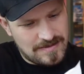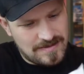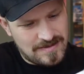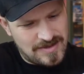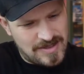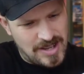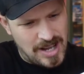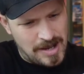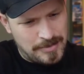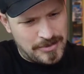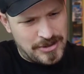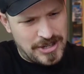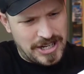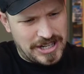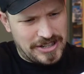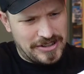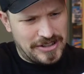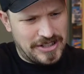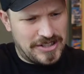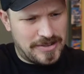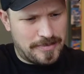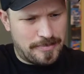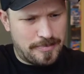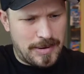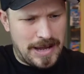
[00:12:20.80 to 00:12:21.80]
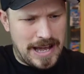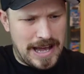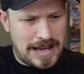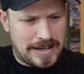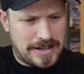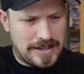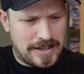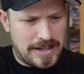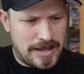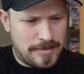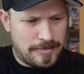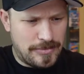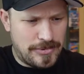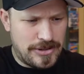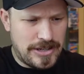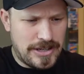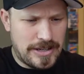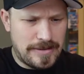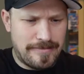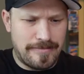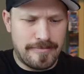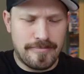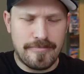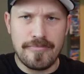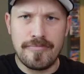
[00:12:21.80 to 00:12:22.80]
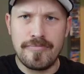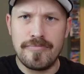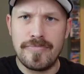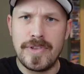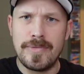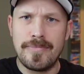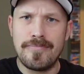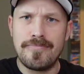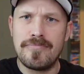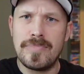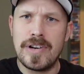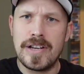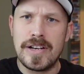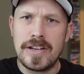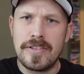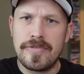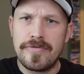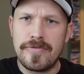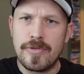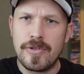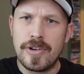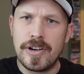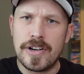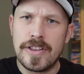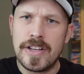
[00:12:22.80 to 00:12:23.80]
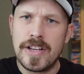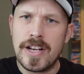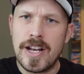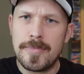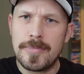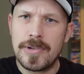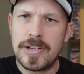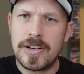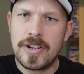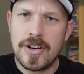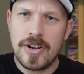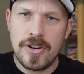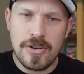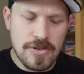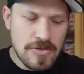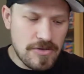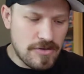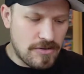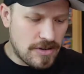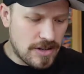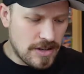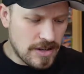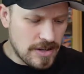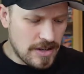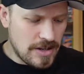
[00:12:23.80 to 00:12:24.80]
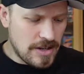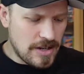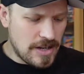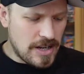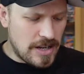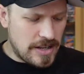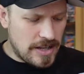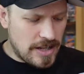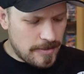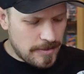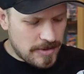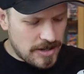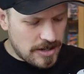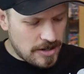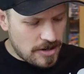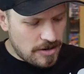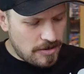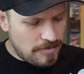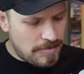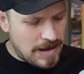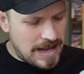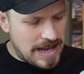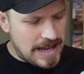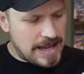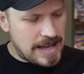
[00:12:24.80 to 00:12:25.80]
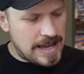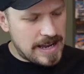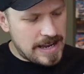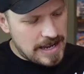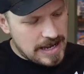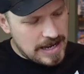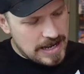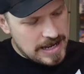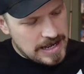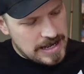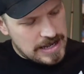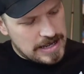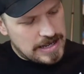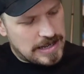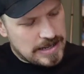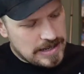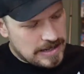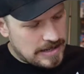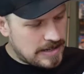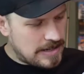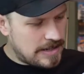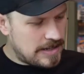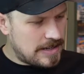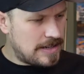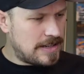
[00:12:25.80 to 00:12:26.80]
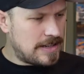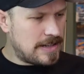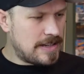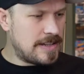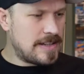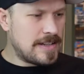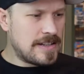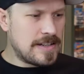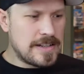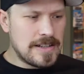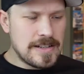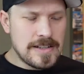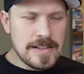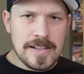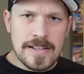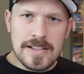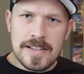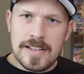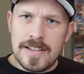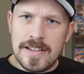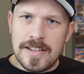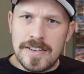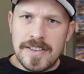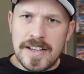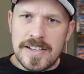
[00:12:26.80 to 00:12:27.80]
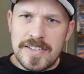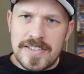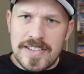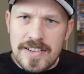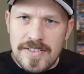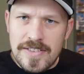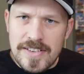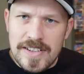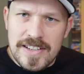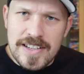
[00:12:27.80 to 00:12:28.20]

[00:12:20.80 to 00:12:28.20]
I'm taking these back and I'm getting the money for it, and then I'm gonna go buy Thanksgiving